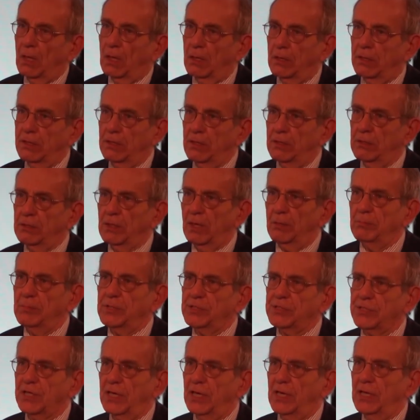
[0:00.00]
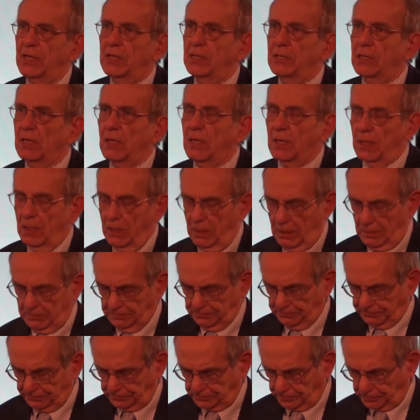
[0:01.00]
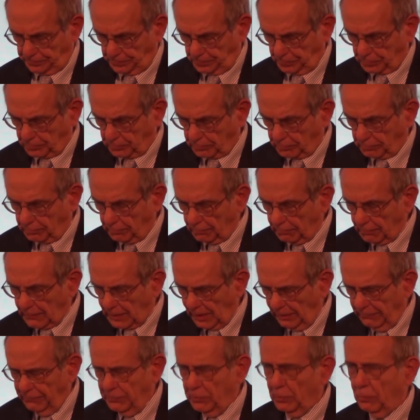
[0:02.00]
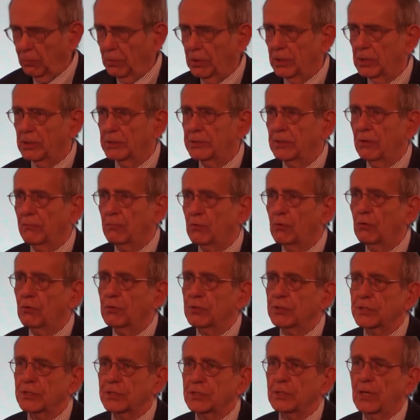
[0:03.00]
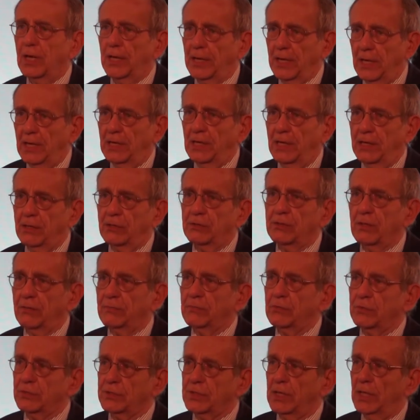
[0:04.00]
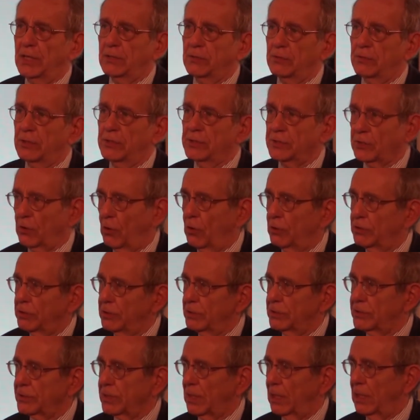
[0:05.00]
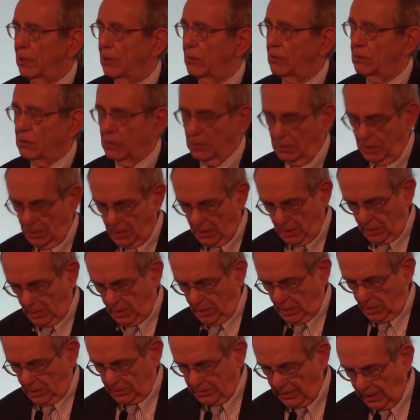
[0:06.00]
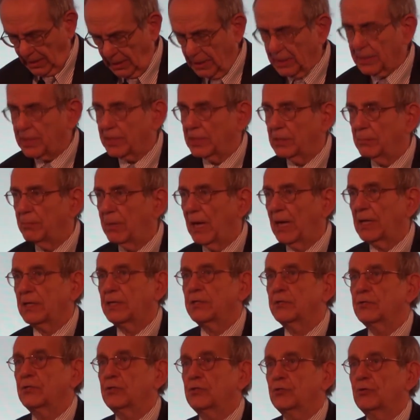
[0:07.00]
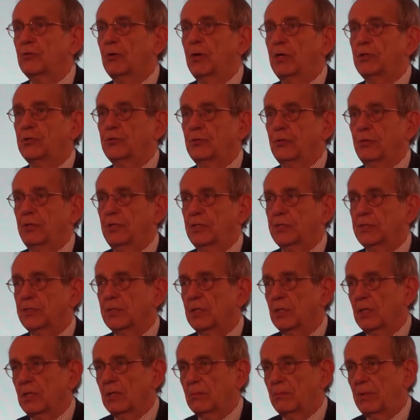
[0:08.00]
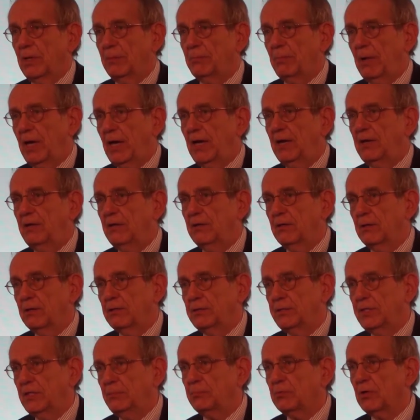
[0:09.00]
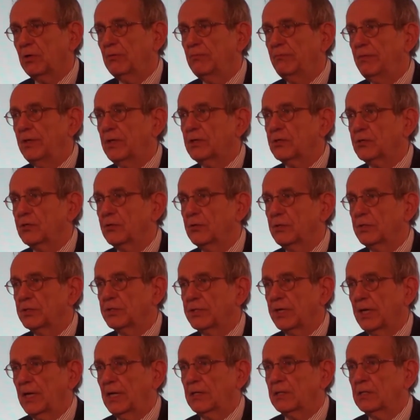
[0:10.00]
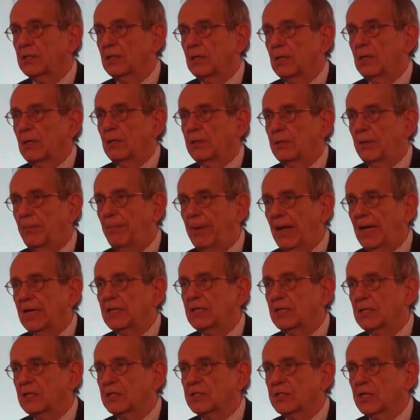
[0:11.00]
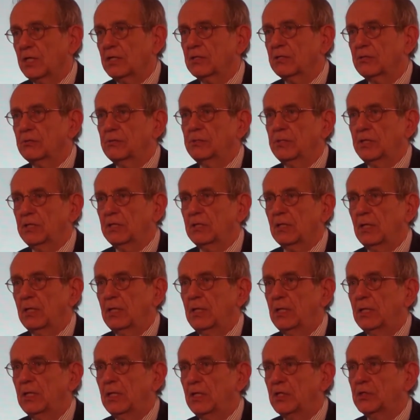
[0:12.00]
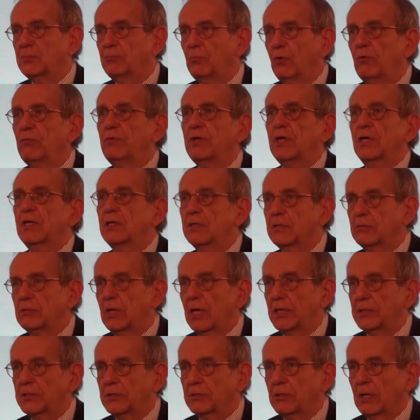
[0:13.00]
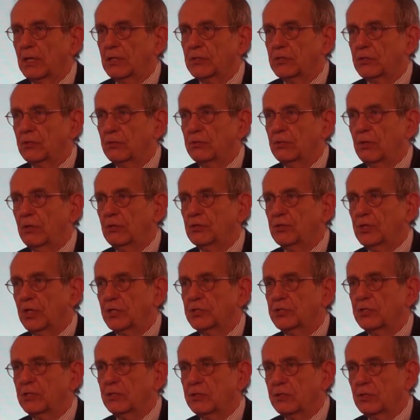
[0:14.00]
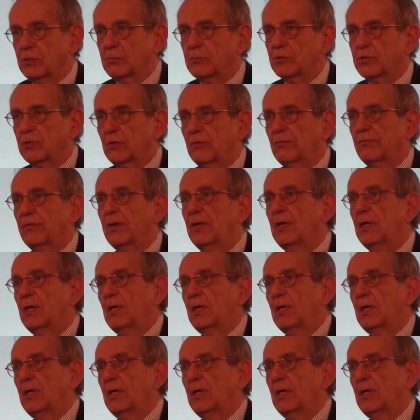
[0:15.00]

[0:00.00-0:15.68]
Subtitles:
Here, let me say a few words. Of course, again, I don't have to say to this audience how delicate the banking situation is, but my deep conviction is that the banking sector in Italy is moving in the right direction, not just in terms of